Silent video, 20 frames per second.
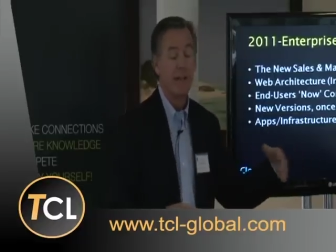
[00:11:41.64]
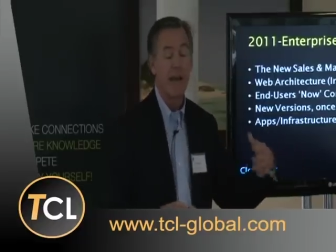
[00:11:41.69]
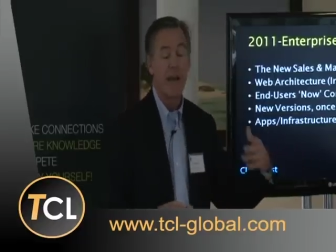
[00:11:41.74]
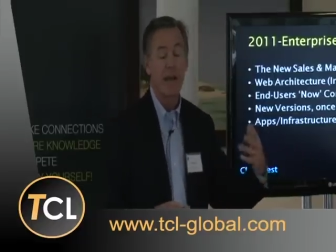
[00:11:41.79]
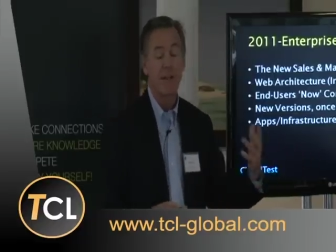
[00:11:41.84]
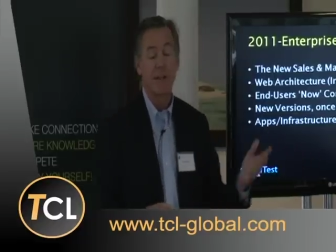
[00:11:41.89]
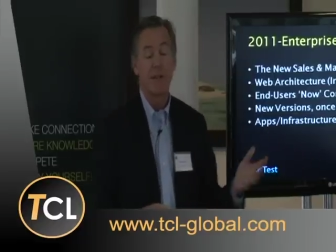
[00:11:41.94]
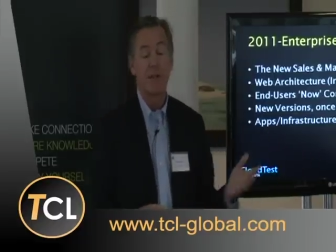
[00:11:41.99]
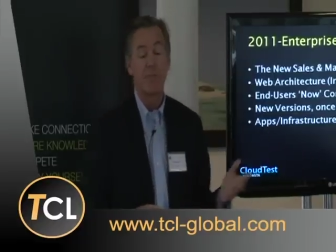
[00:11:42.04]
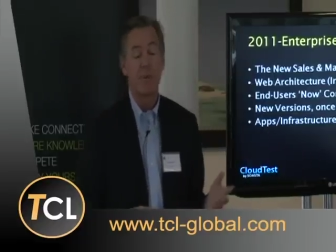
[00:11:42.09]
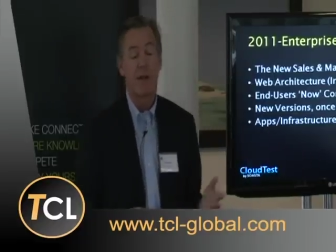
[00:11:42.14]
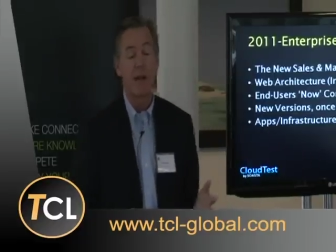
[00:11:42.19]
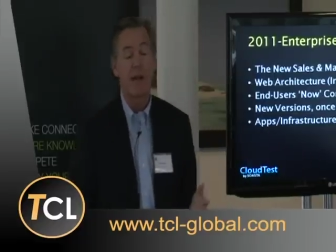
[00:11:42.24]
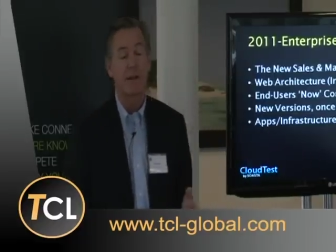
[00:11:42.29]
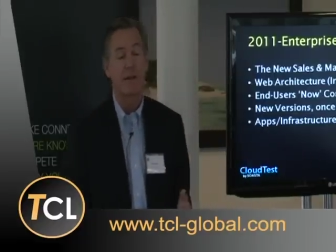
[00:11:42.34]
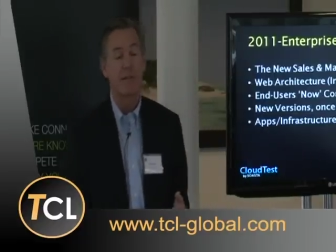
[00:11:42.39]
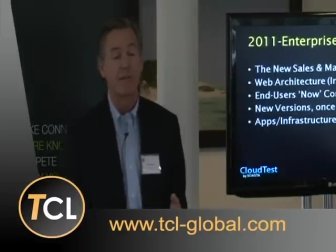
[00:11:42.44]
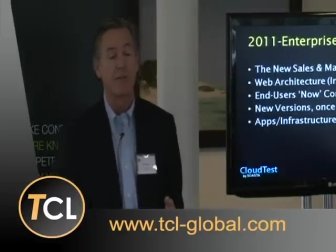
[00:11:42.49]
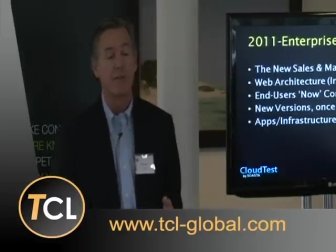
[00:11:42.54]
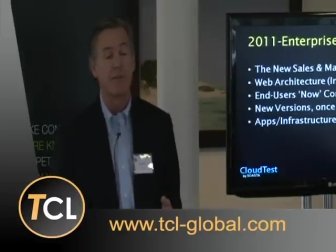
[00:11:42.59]
now the
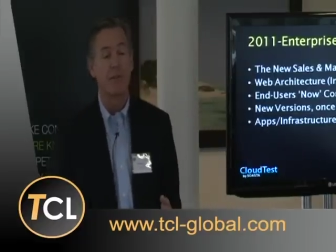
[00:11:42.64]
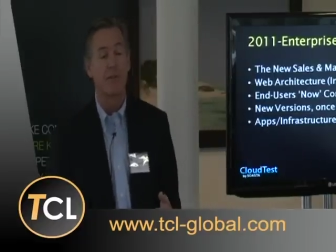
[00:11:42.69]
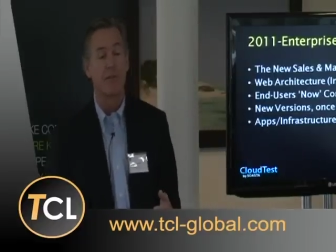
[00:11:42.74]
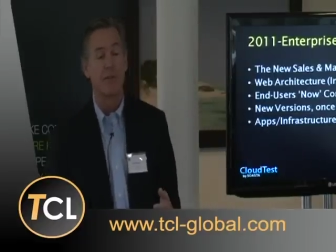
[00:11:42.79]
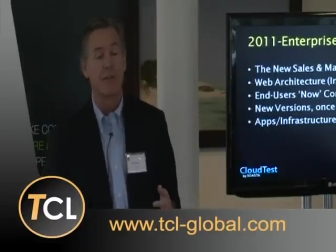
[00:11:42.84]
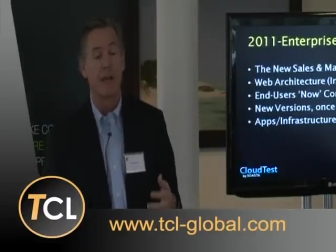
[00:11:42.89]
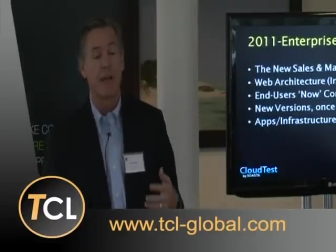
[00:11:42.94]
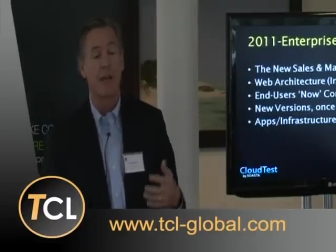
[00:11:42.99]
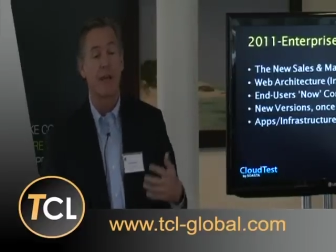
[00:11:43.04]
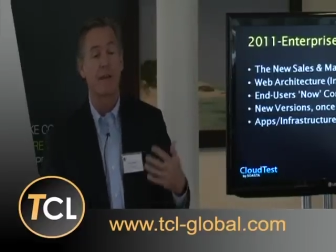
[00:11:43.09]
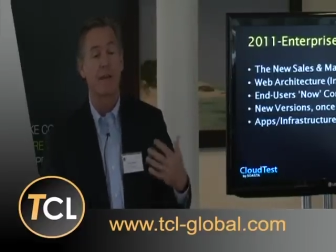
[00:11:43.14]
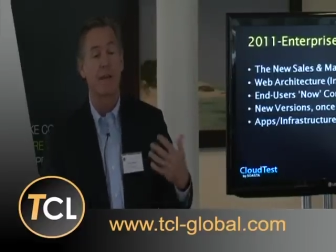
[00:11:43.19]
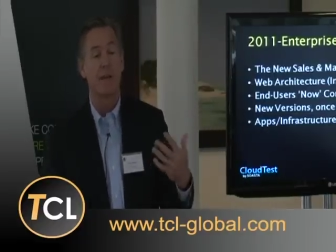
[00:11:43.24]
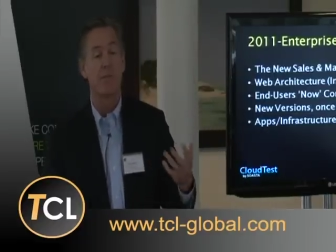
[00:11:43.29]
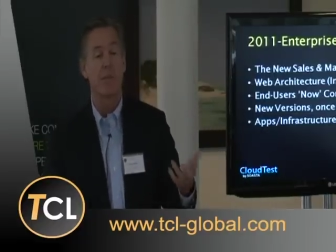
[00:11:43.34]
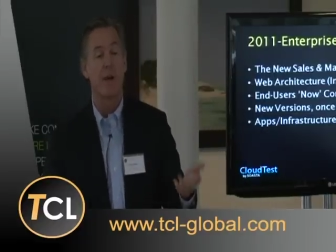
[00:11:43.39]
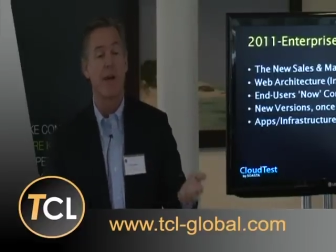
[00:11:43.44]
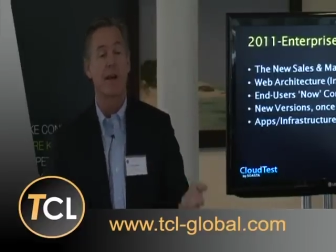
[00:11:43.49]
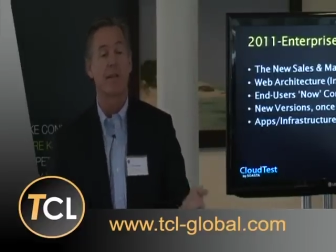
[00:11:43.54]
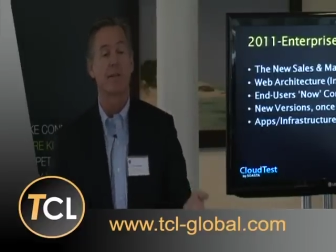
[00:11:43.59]
impact is huge. Now the
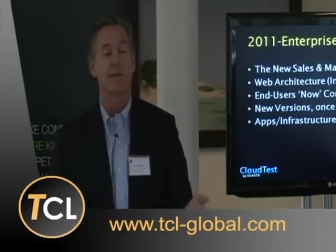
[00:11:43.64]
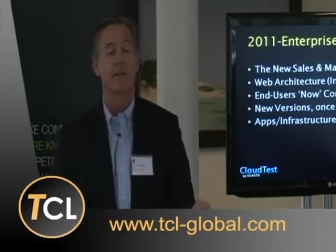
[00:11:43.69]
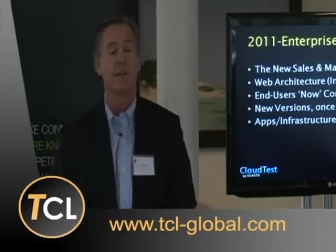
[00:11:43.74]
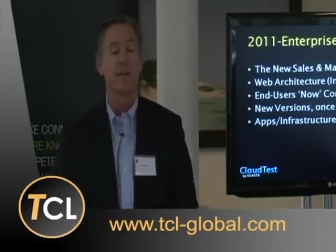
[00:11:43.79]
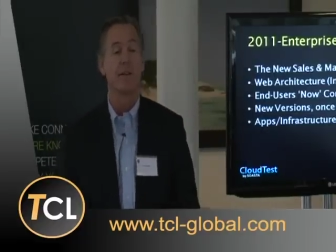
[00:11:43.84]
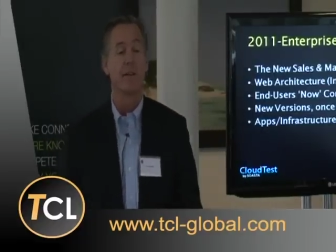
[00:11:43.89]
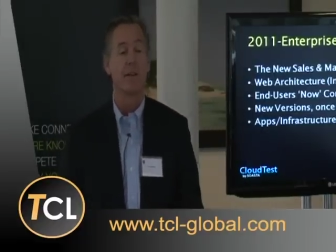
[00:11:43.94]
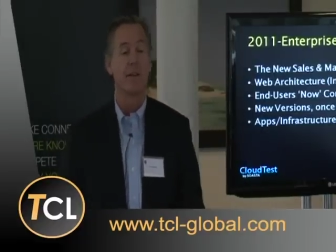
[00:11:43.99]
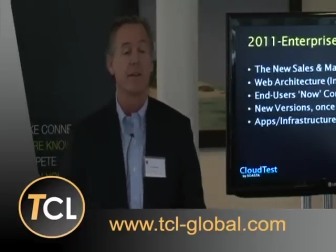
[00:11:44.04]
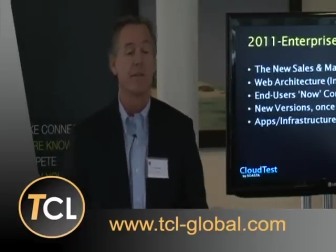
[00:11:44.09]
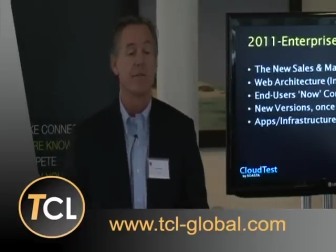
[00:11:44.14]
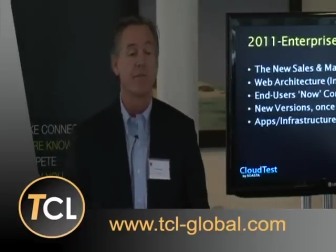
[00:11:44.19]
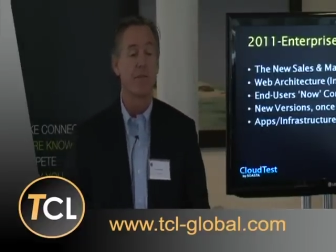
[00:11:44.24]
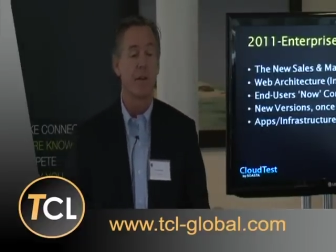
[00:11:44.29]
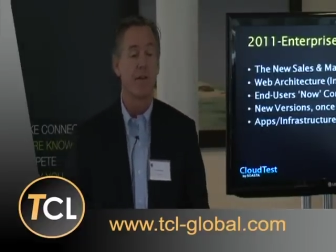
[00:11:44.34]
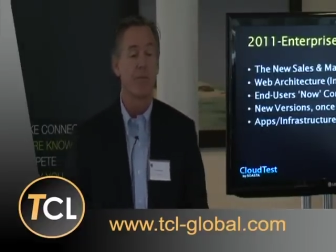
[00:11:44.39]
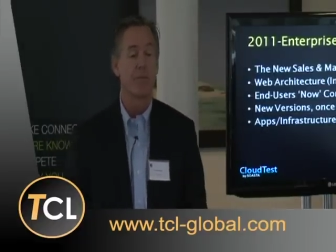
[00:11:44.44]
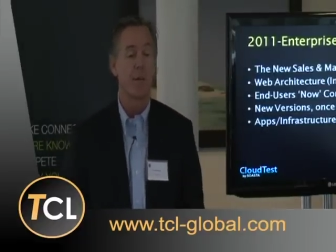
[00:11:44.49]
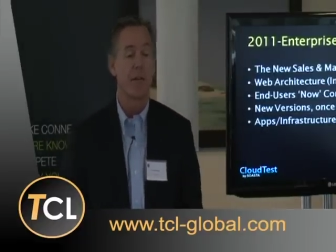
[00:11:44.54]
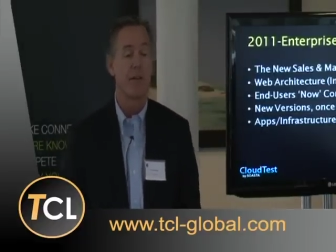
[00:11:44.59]
impact's on the
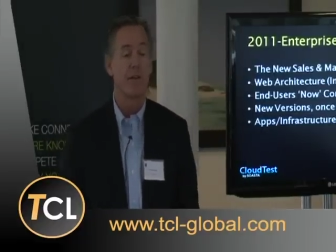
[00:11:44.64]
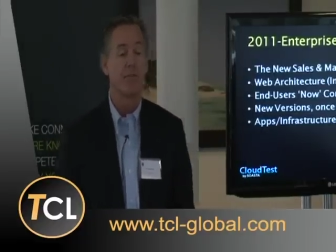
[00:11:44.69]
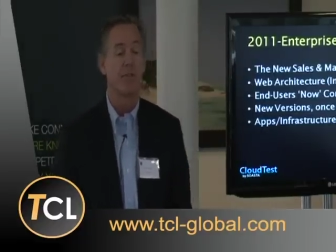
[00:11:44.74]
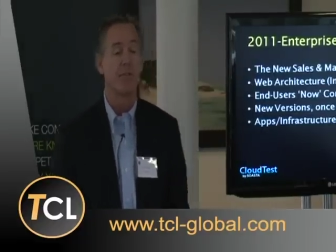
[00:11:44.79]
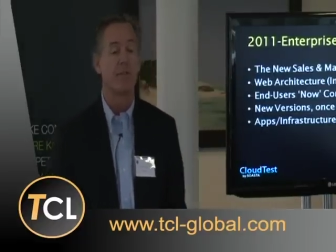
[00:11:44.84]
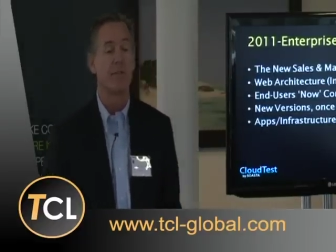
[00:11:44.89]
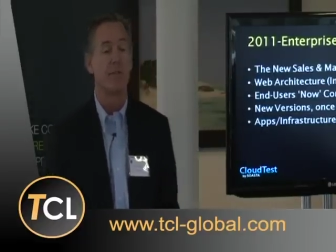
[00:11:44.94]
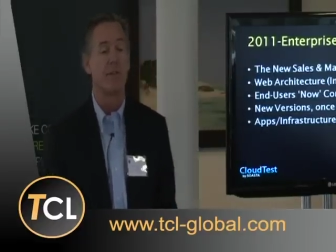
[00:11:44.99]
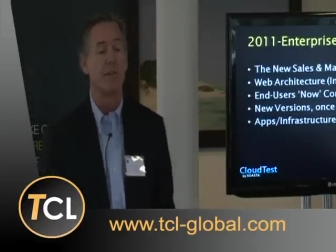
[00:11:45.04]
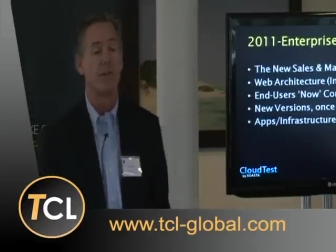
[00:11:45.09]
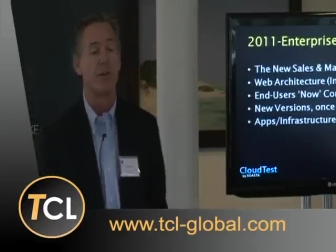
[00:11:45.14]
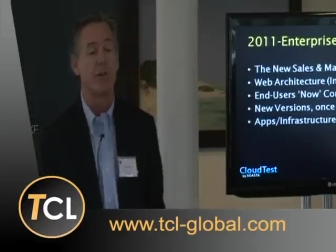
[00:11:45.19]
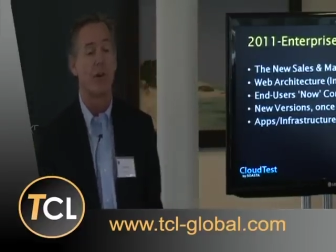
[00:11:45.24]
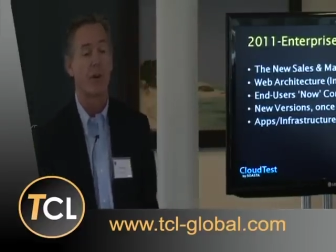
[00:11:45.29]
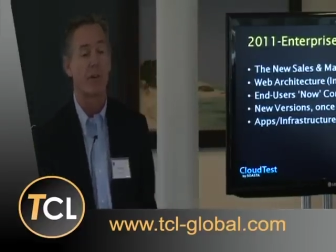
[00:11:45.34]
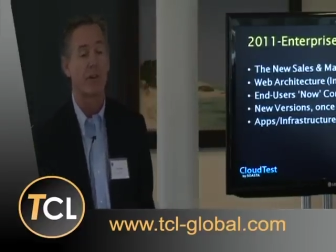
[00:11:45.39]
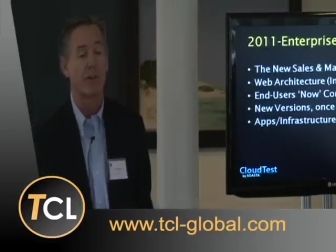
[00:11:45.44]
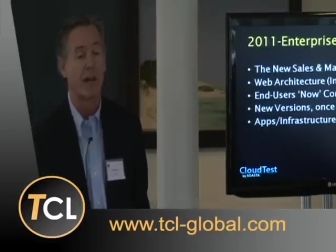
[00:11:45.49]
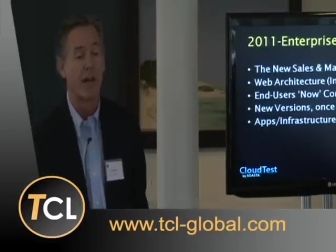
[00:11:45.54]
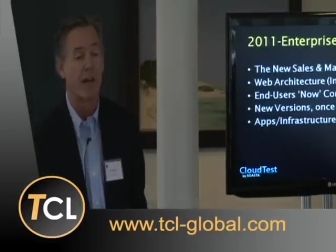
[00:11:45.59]
front pages of the New
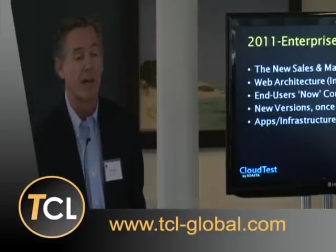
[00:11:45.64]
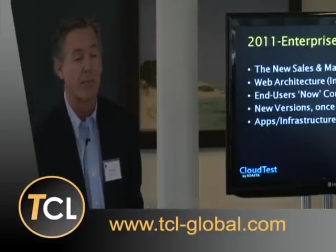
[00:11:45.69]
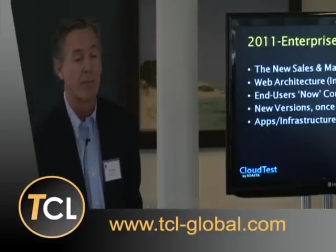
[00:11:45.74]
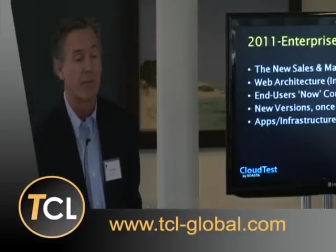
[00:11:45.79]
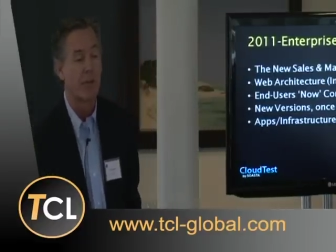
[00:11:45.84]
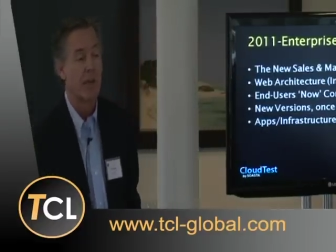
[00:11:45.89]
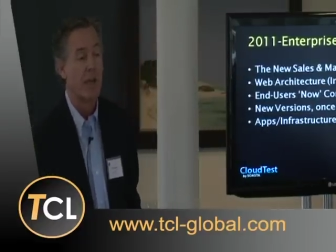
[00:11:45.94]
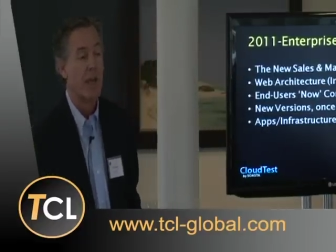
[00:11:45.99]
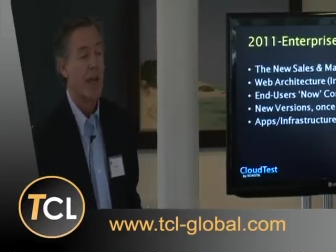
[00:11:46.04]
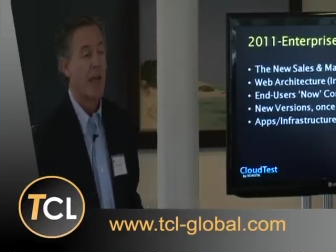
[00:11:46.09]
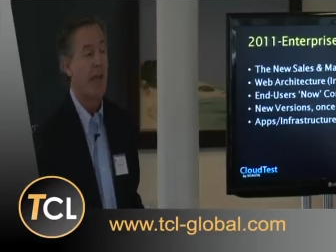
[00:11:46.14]
York Times,